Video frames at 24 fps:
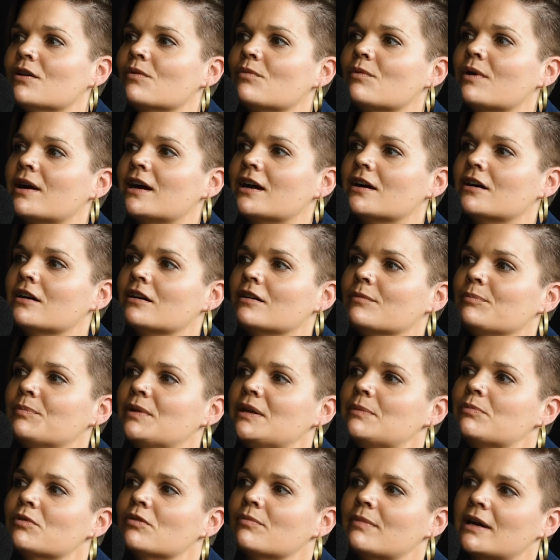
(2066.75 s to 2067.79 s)
where
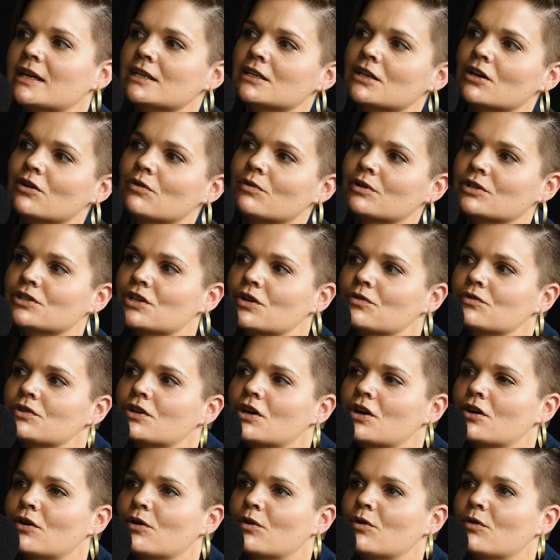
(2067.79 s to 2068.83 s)
people might know or don't
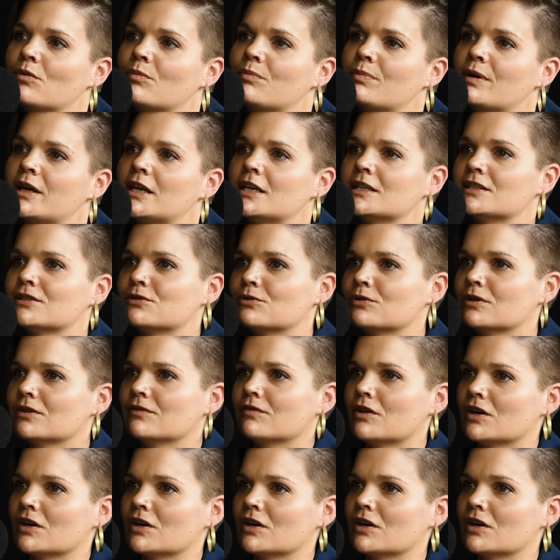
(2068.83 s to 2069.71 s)
know, but it's sort of